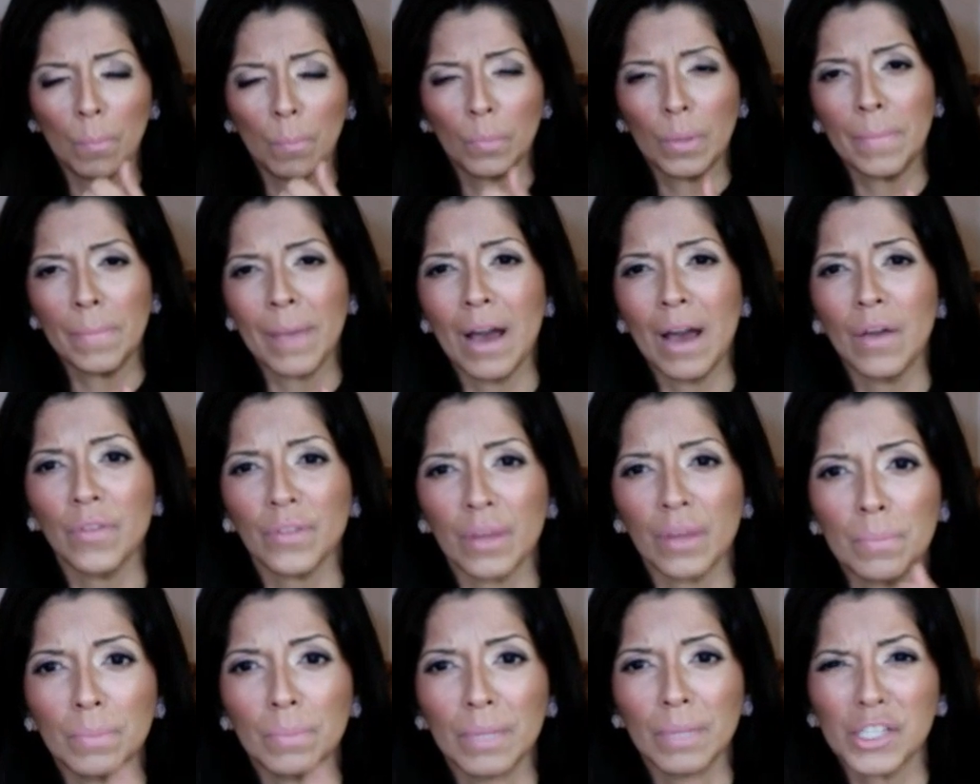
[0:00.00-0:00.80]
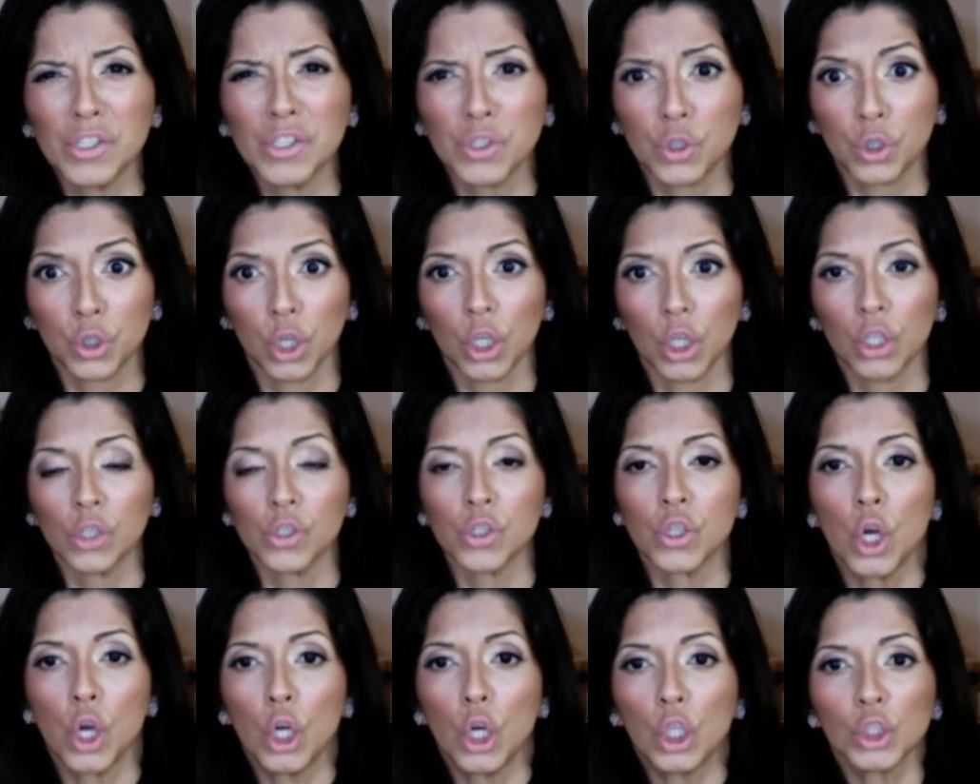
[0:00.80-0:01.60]
the, mouth can bless or curse
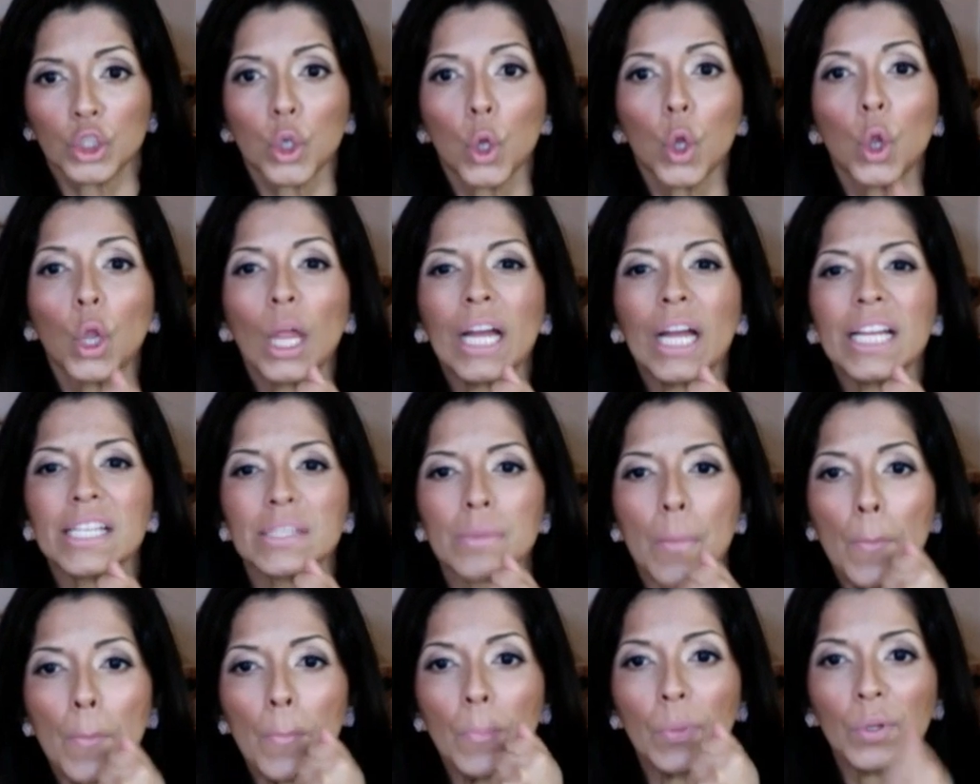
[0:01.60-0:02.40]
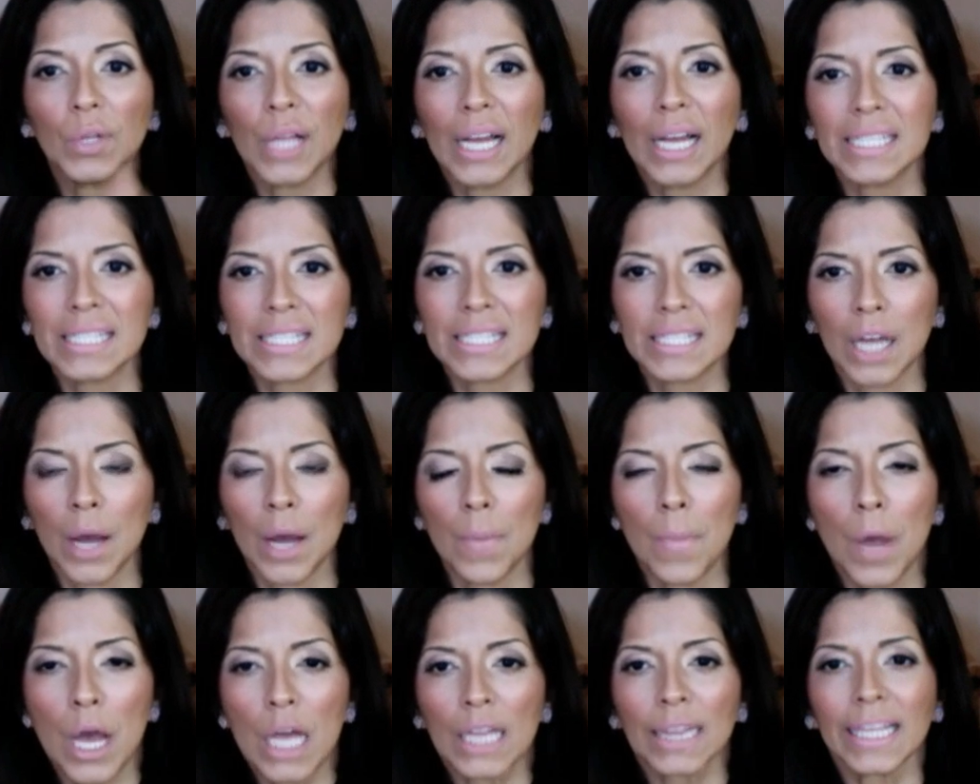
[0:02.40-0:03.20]
so let's bless them
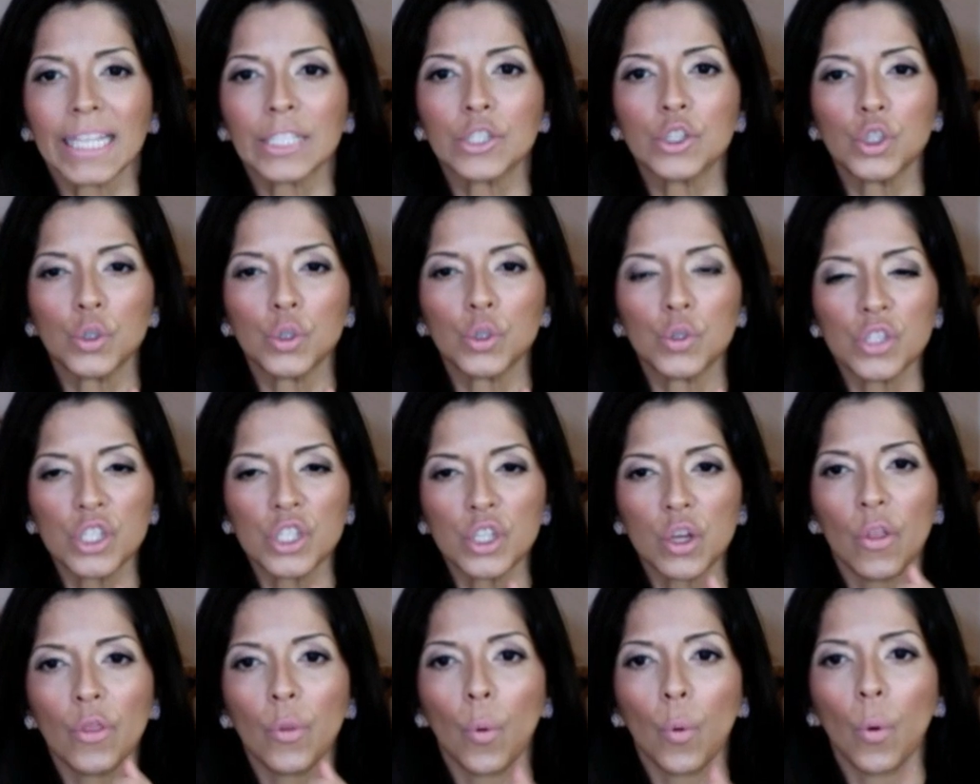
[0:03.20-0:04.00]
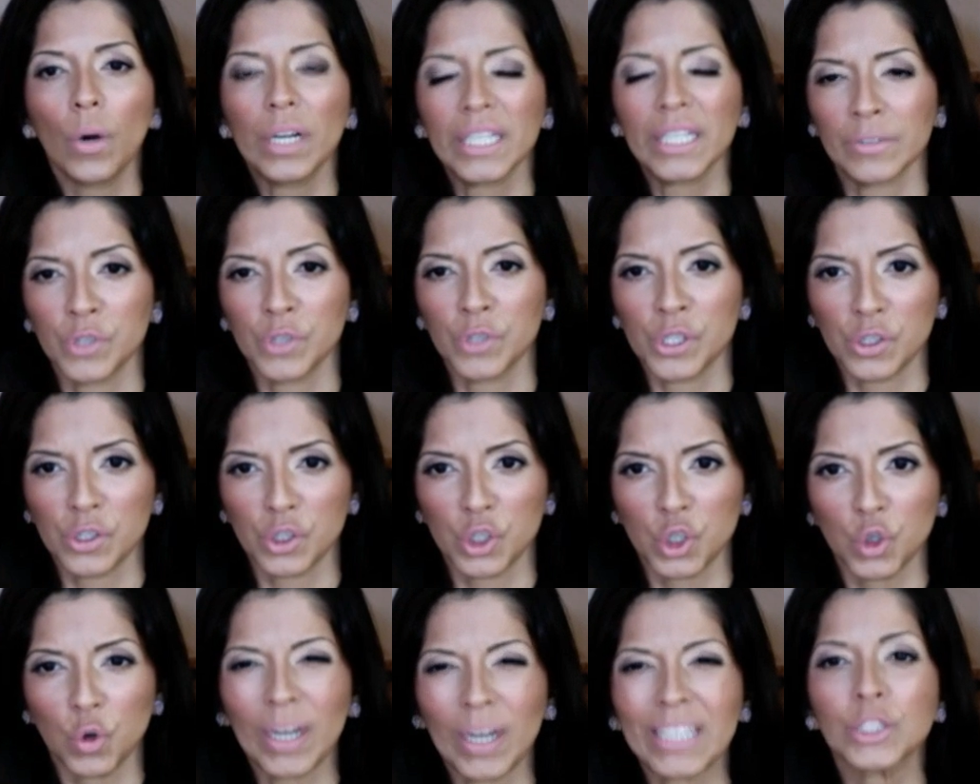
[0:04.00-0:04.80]
let's use the authority of jesus
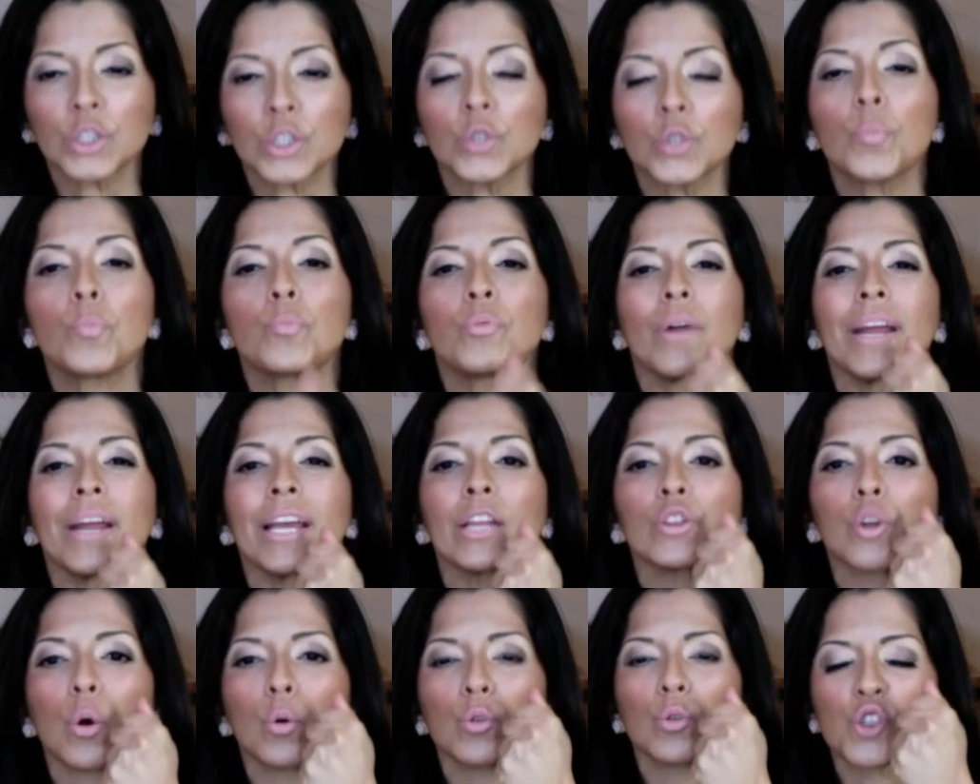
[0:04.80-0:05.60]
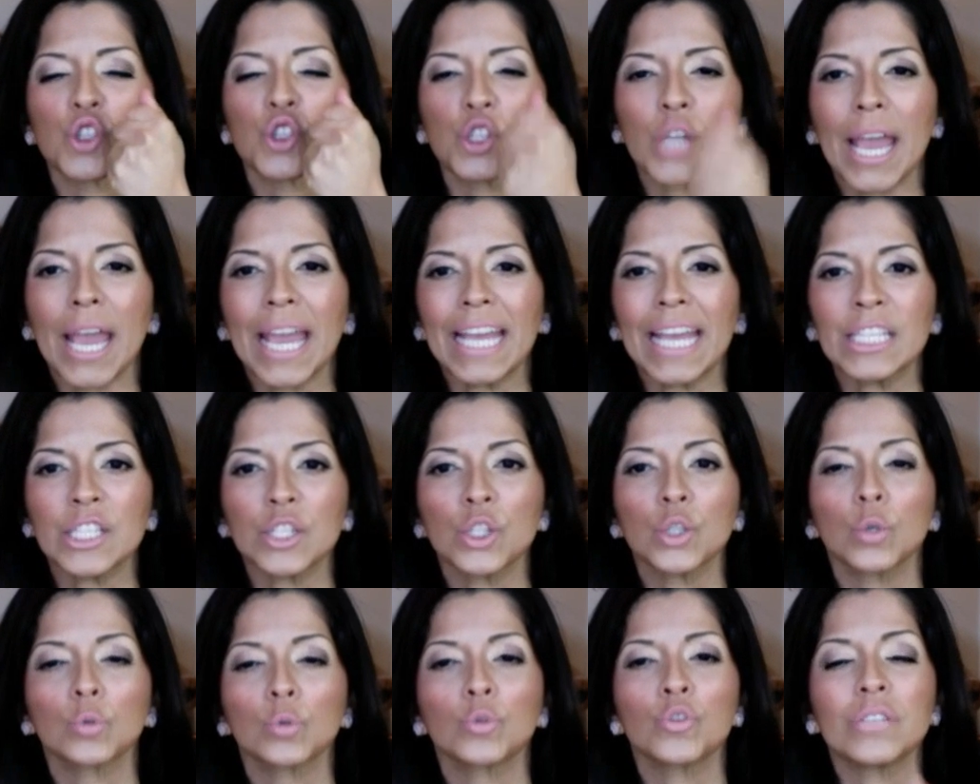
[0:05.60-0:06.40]
christ to break those chains and
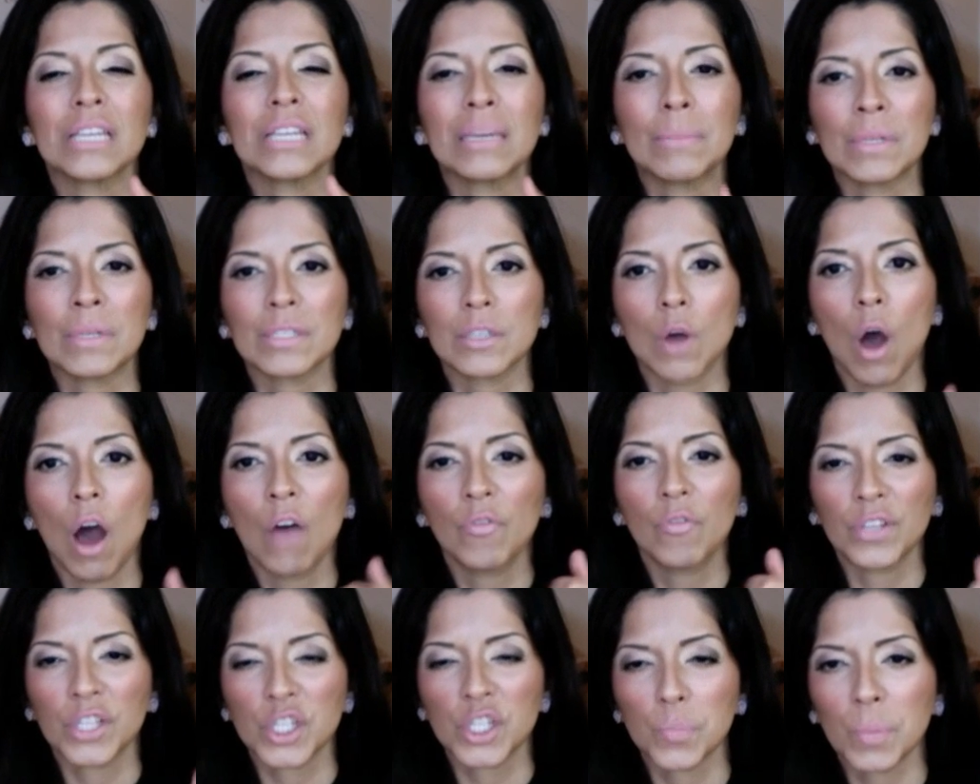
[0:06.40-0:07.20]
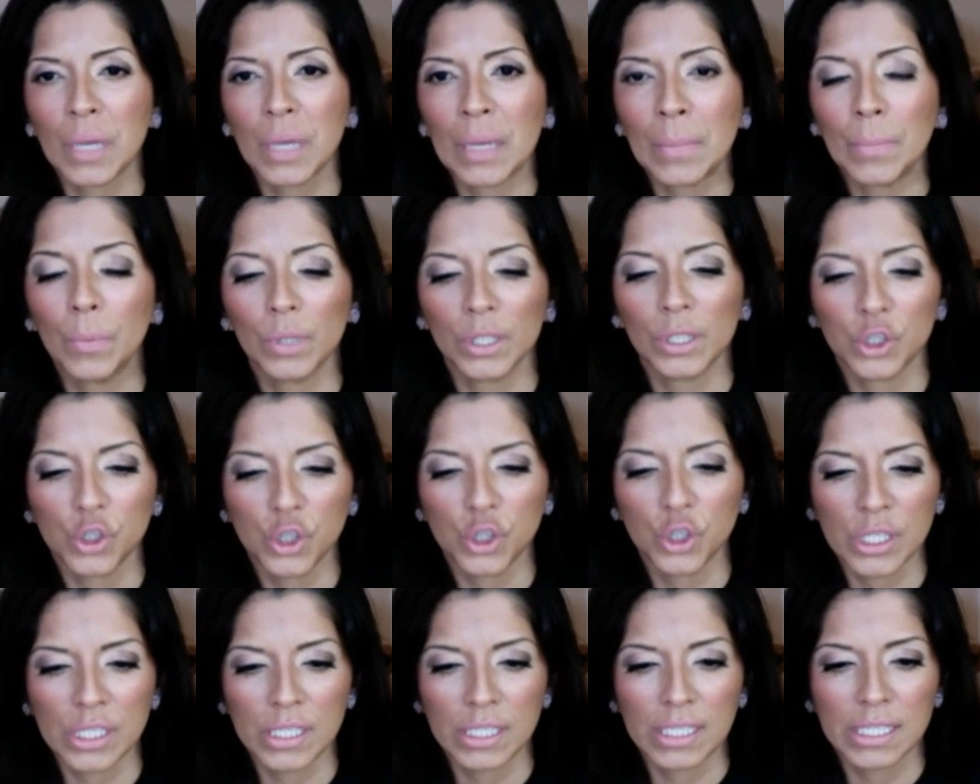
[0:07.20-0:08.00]
those demons off these people in
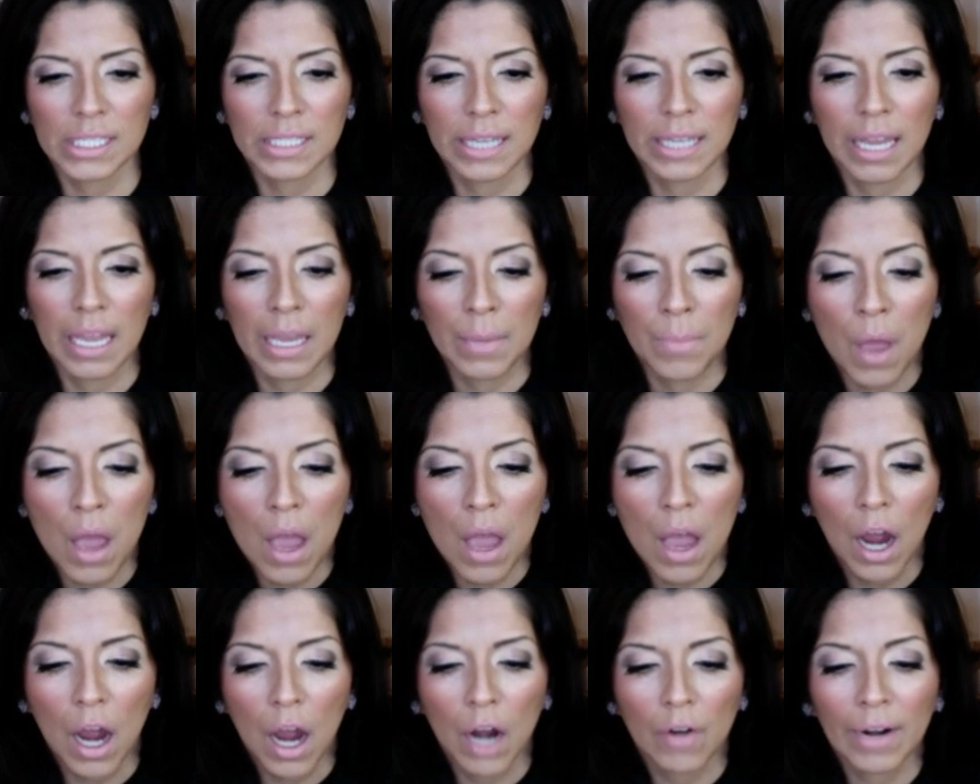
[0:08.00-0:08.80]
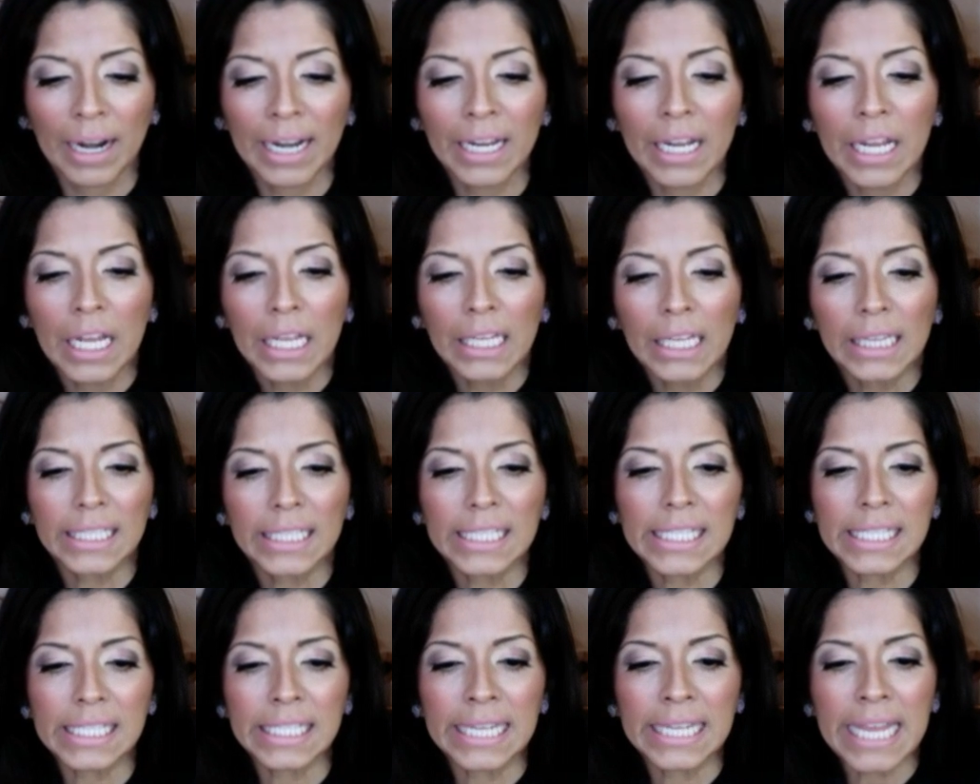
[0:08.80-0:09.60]
jesus name all right
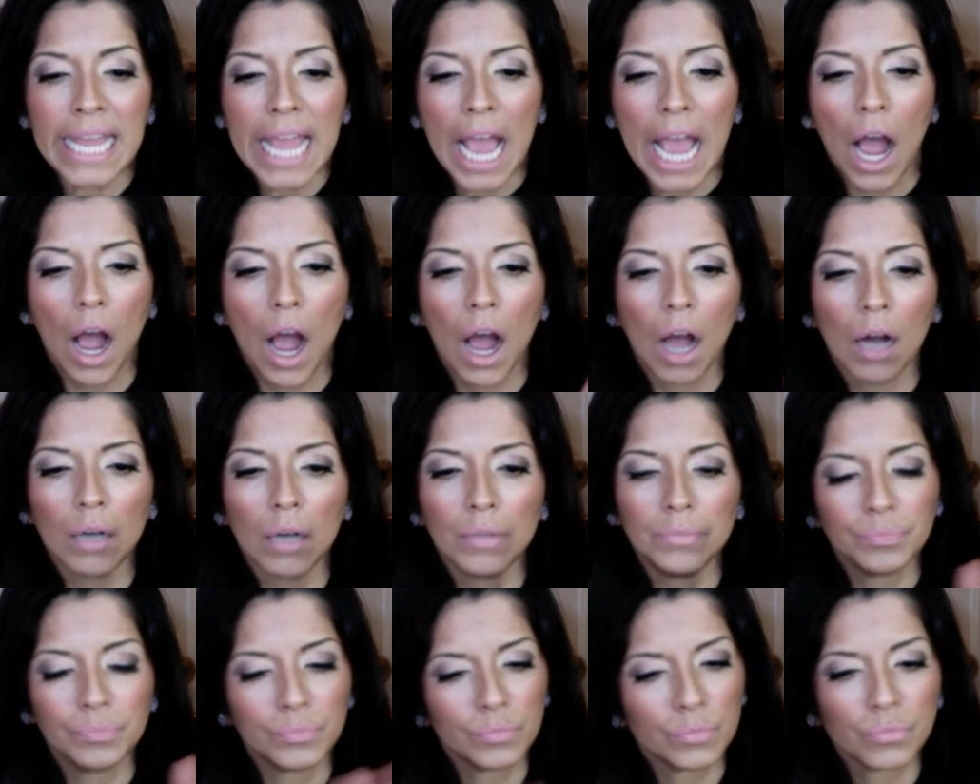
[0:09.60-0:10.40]
listen um